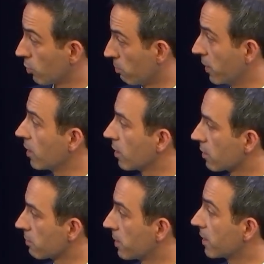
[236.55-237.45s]
to
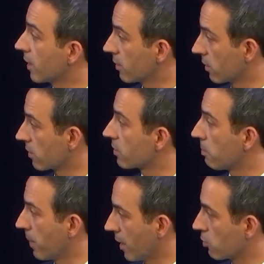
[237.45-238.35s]
build, but then there is the
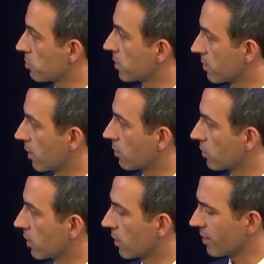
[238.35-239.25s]
management side of things.